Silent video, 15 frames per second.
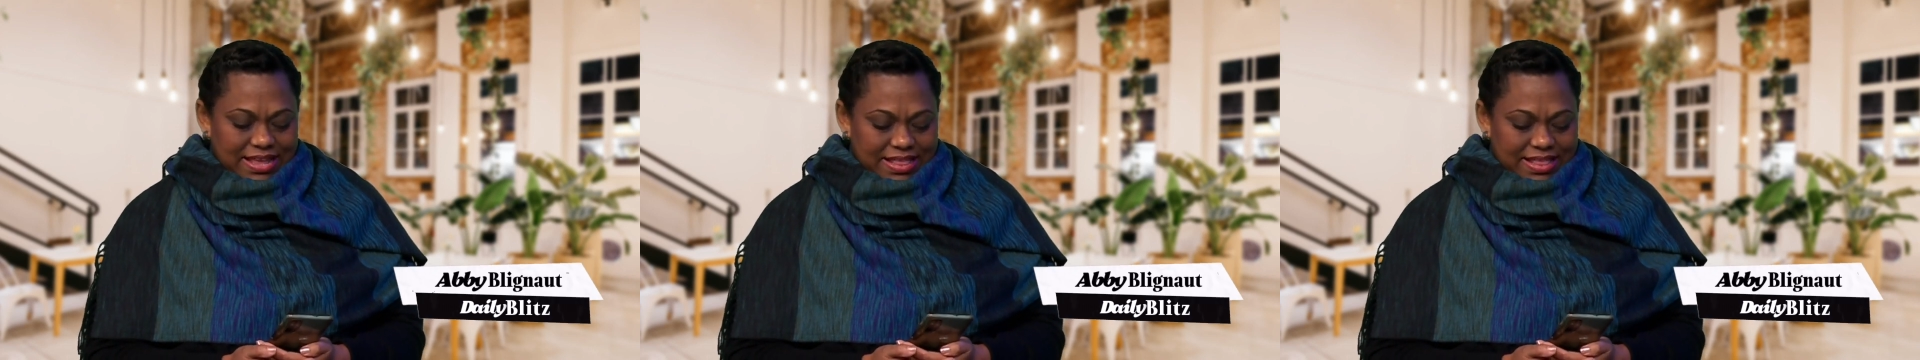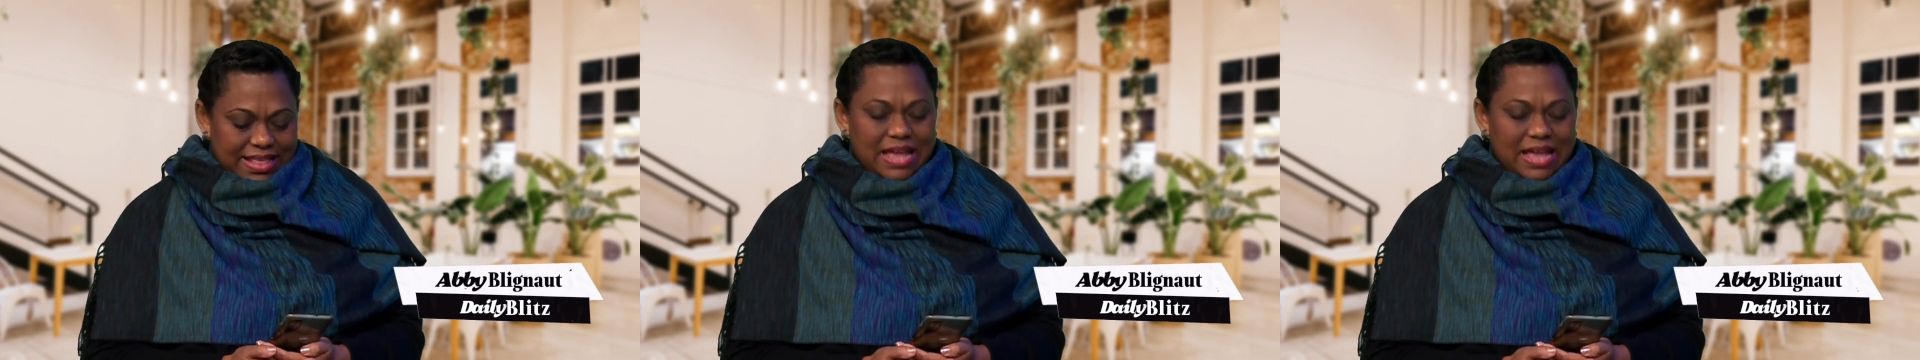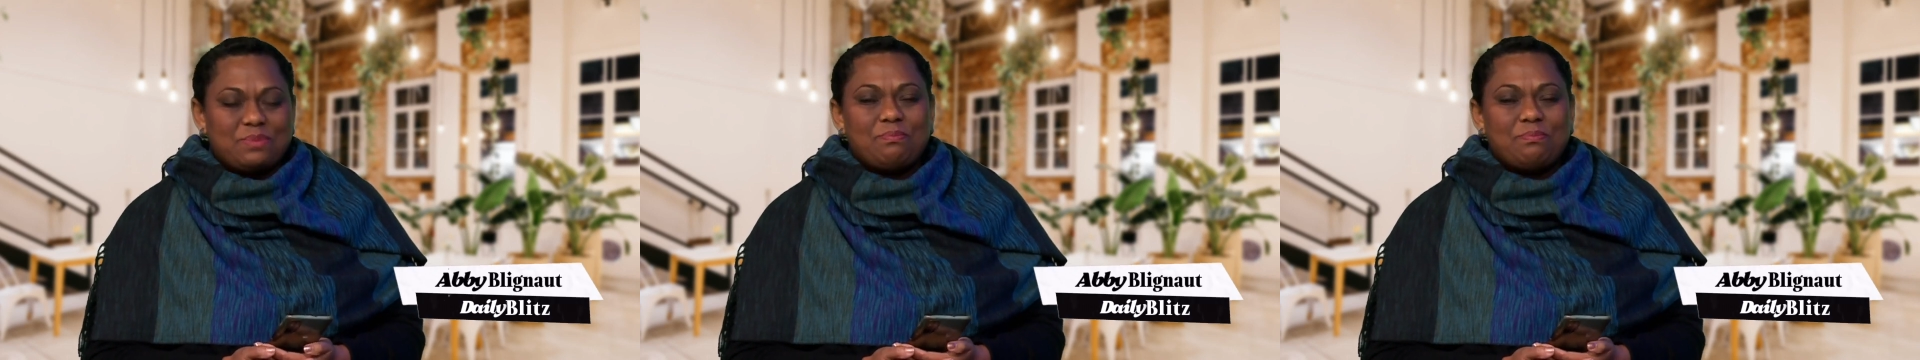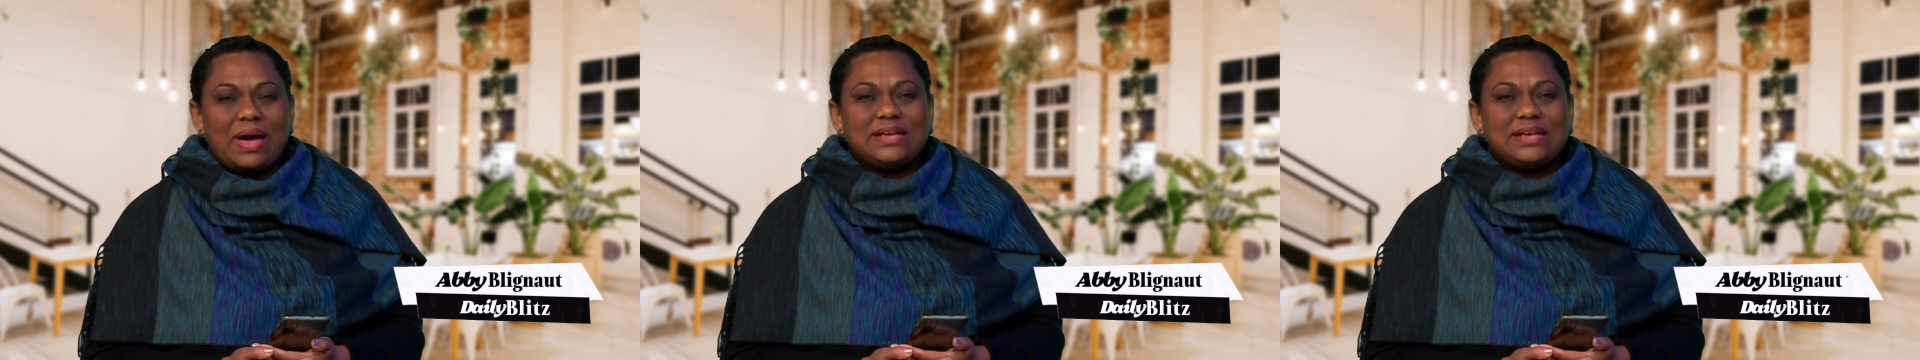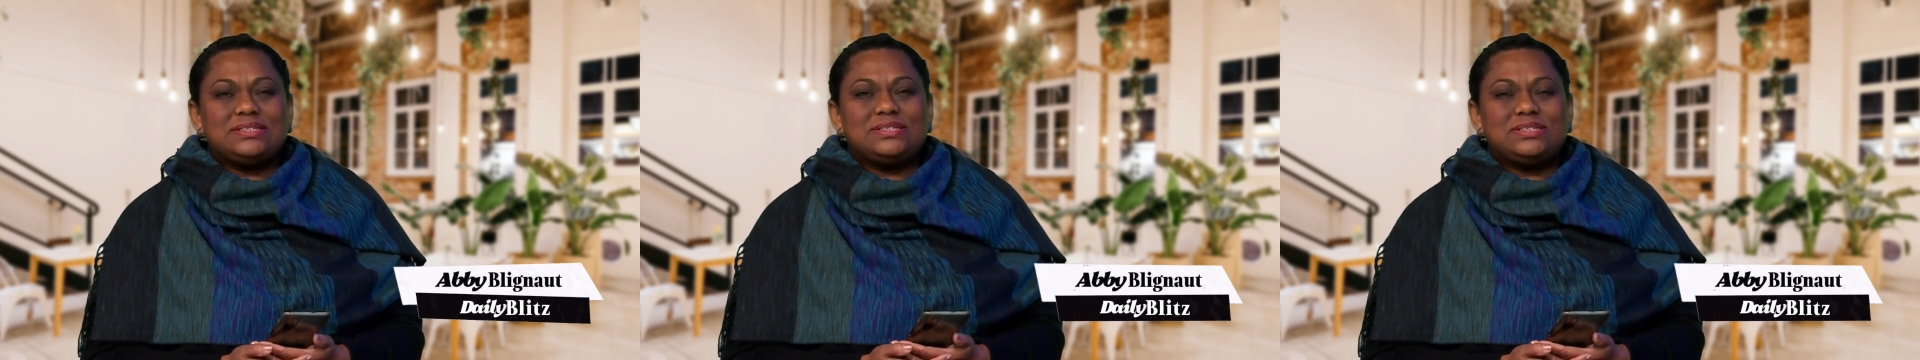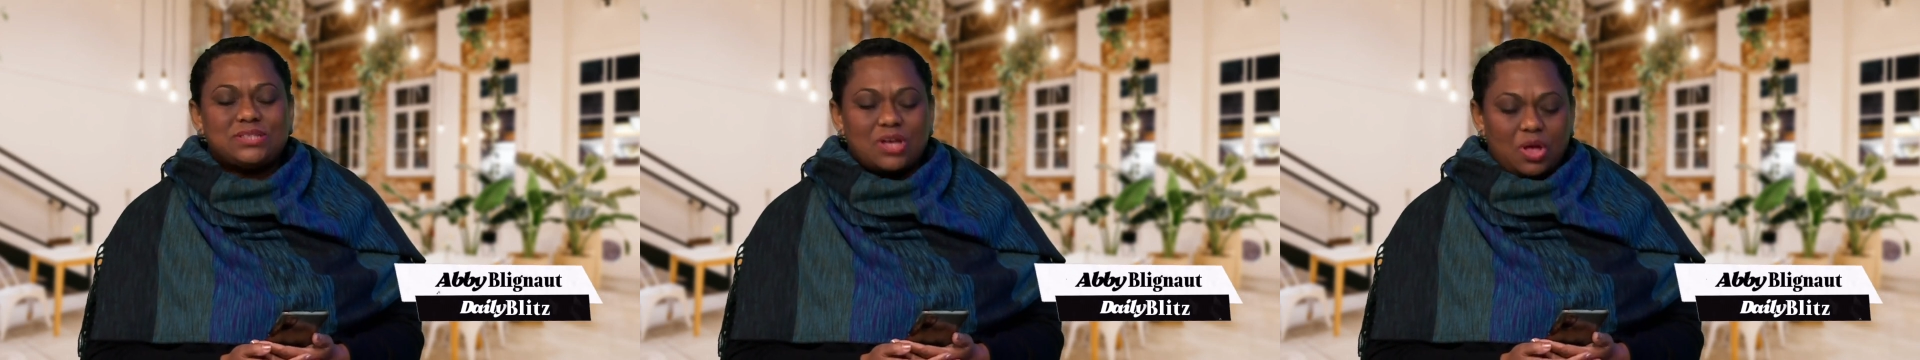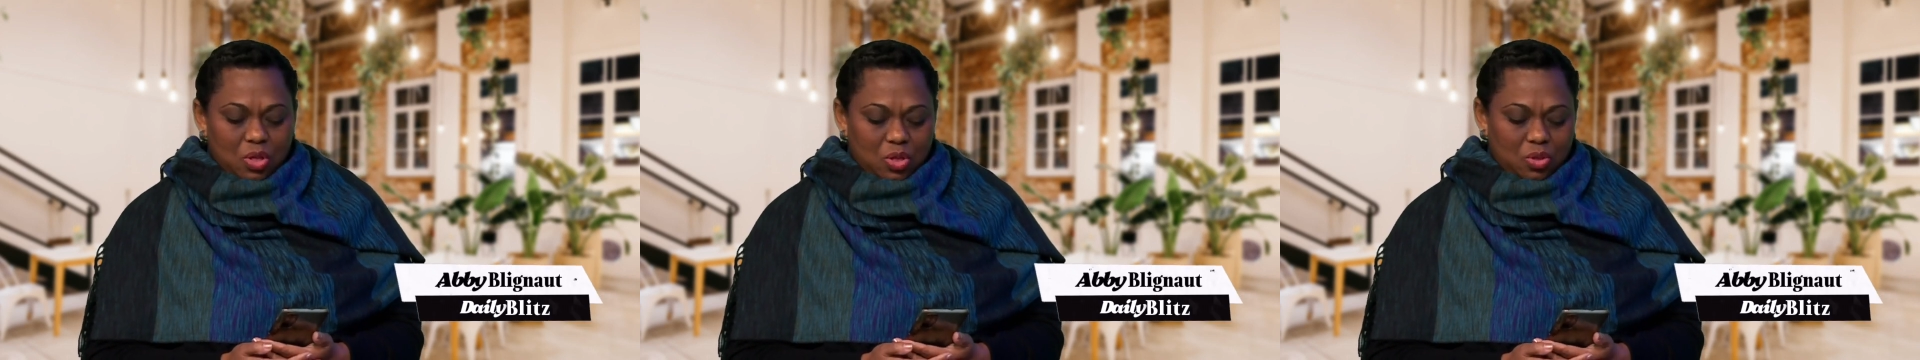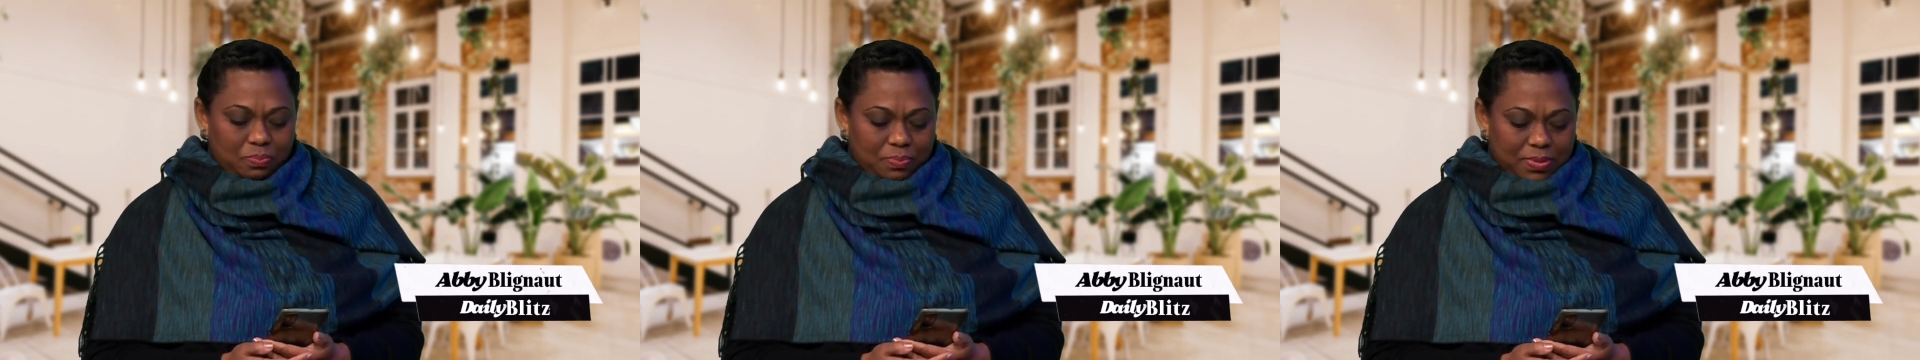Let my soul